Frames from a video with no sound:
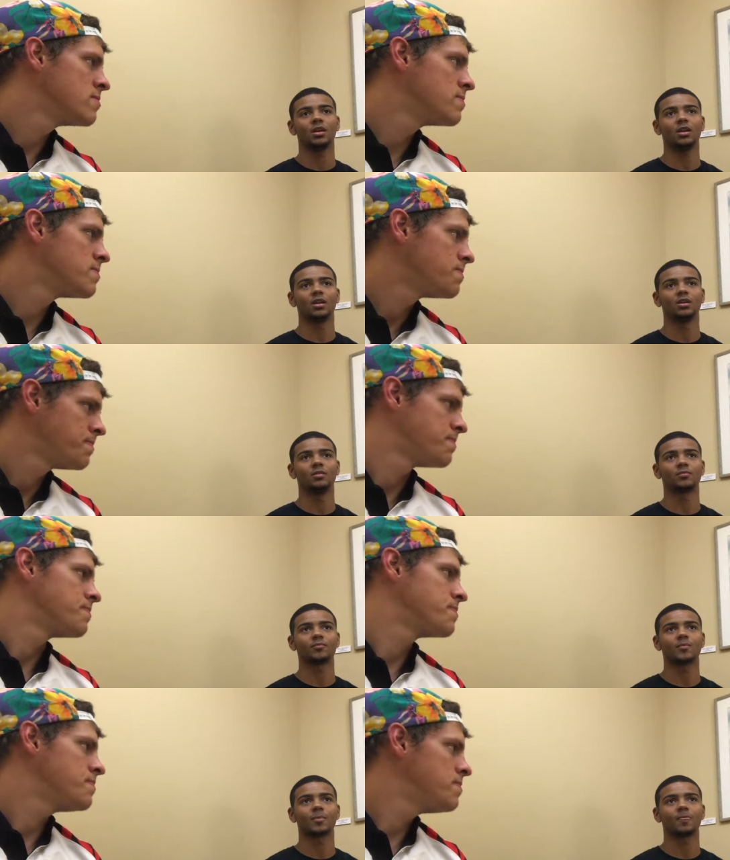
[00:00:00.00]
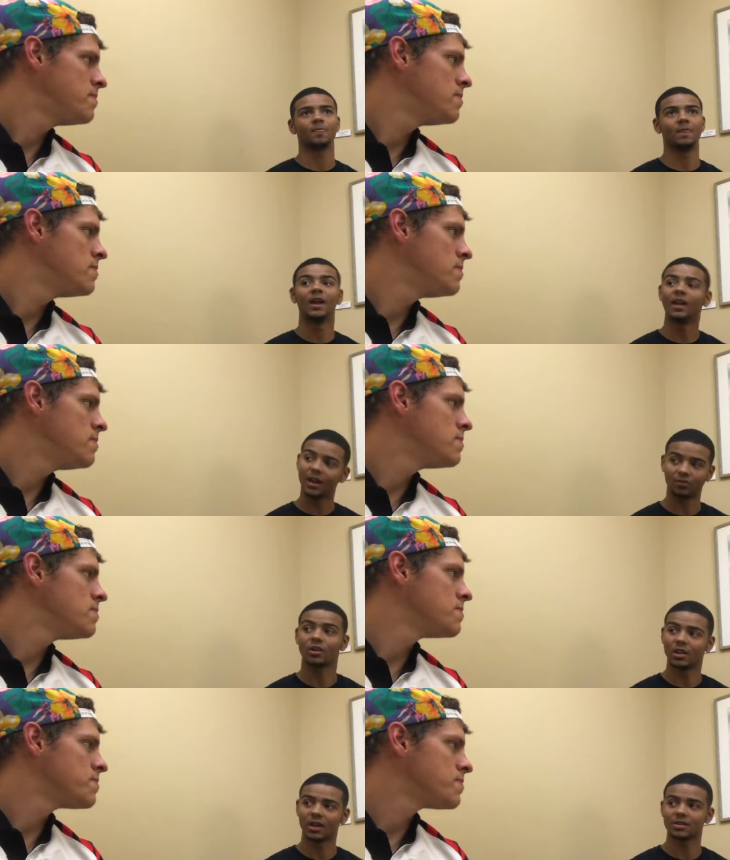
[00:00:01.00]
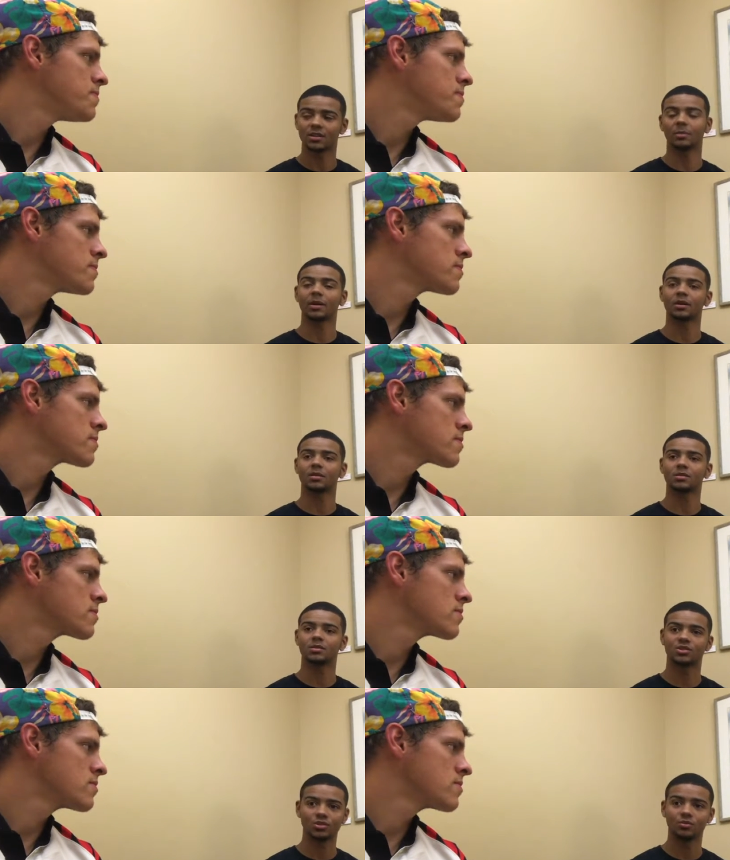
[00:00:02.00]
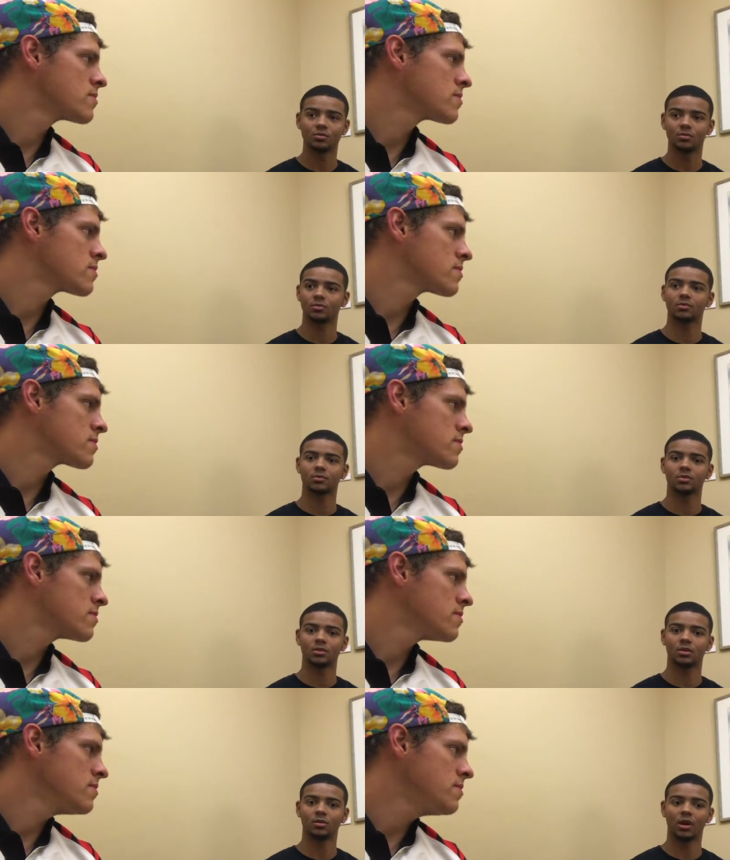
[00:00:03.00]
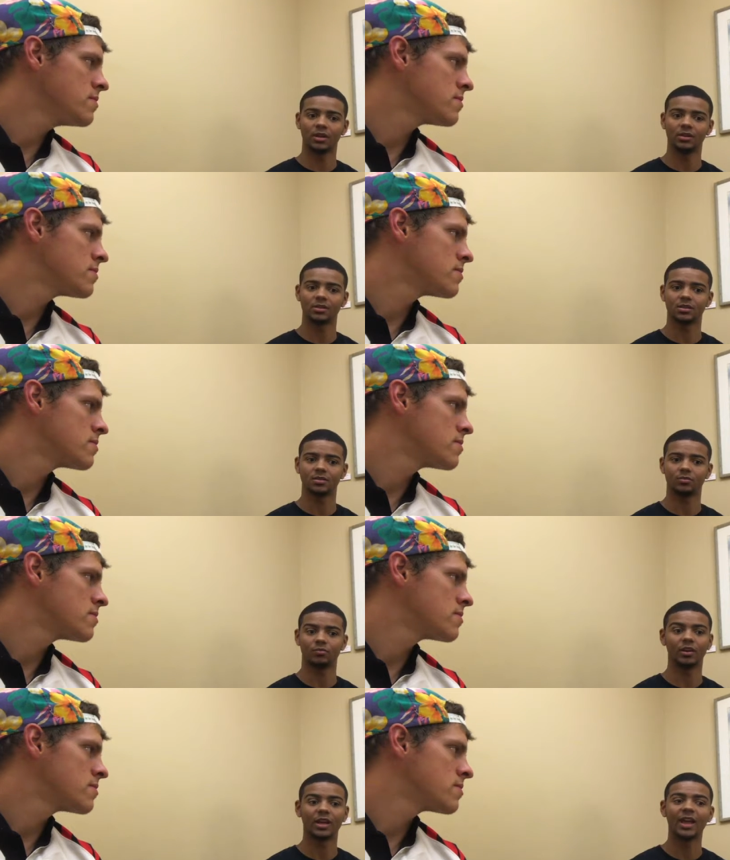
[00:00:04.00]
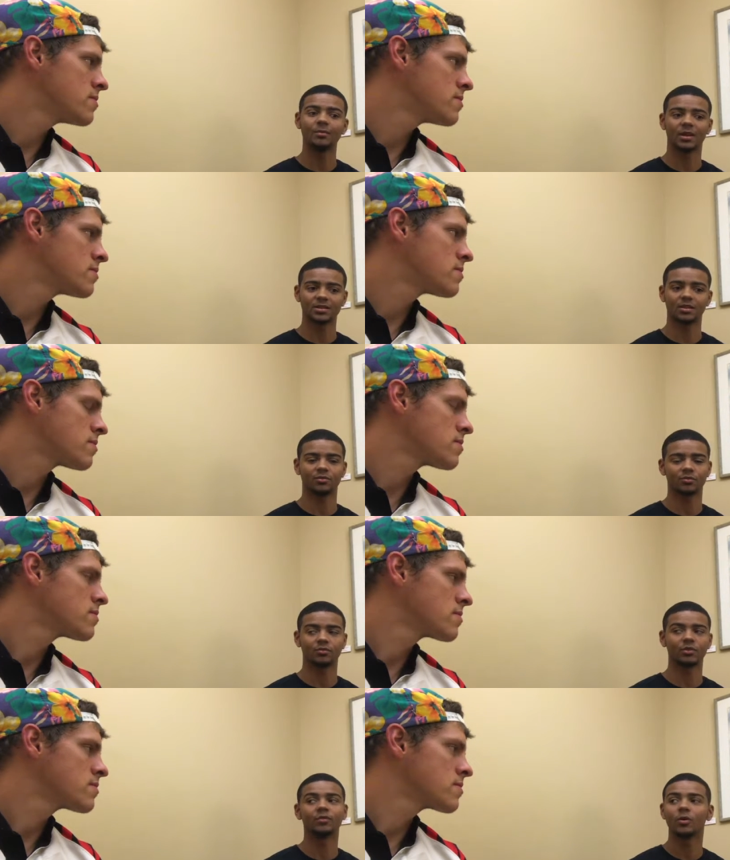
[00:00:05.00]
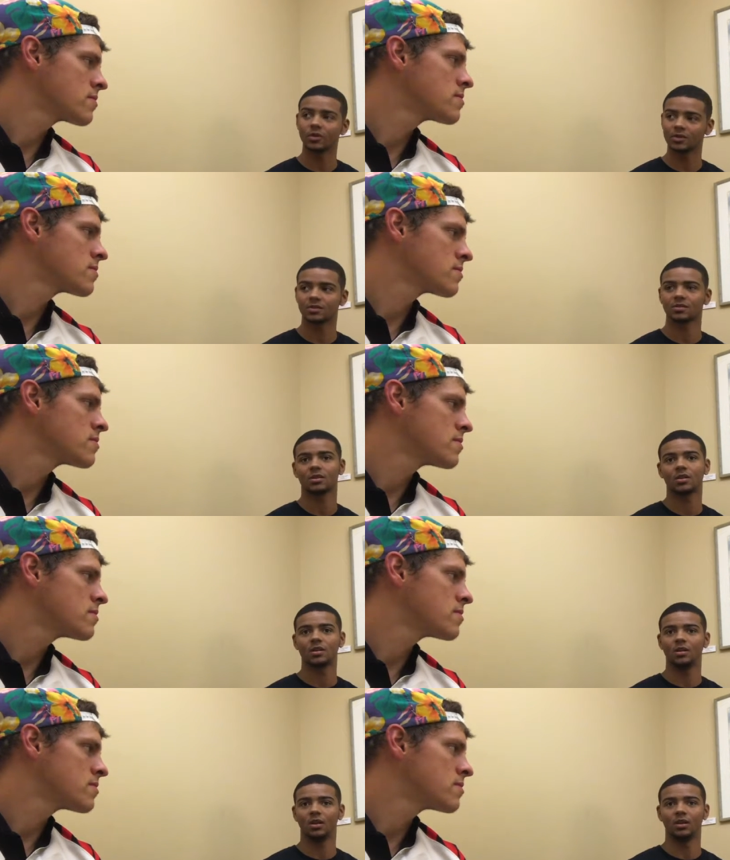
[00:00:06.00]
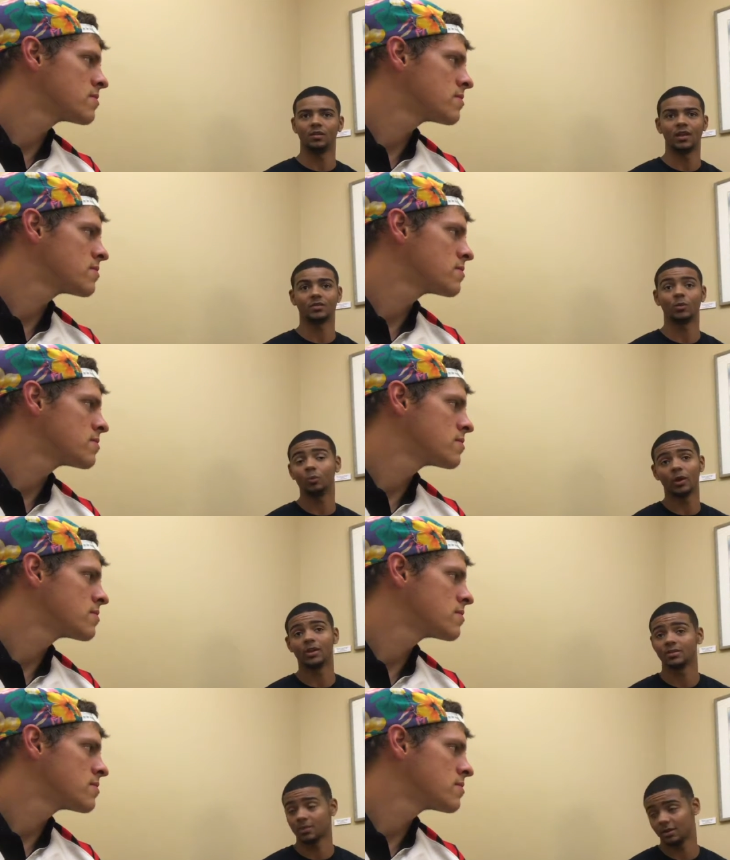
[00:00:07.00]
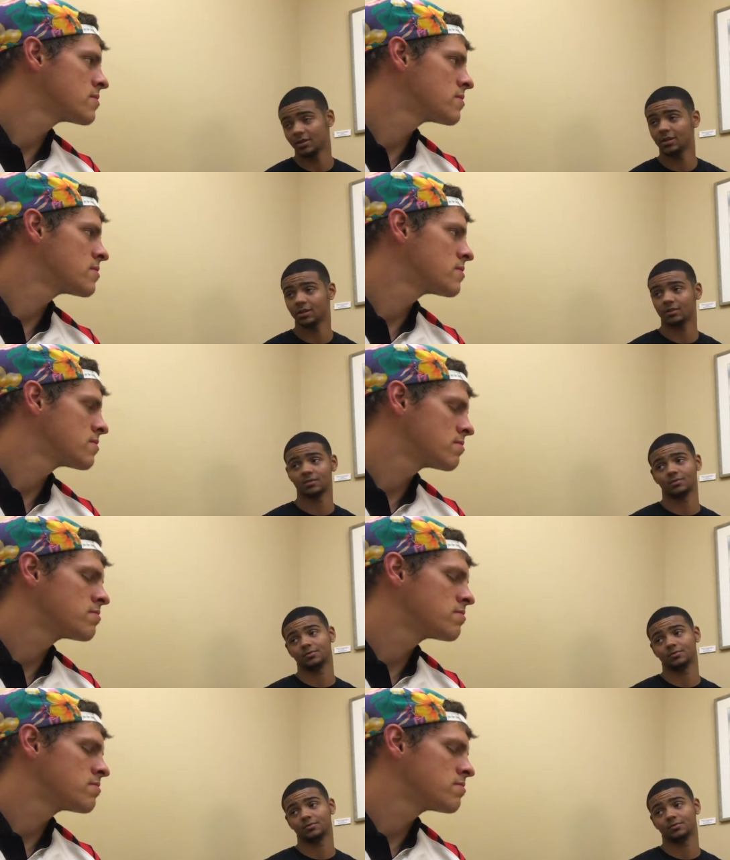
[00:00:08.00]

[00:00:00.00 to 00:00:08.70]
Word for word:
Speaker 1: and then I realize I'm like, shoot, you know, I need to regain myself, refocus, and that one way is meditating.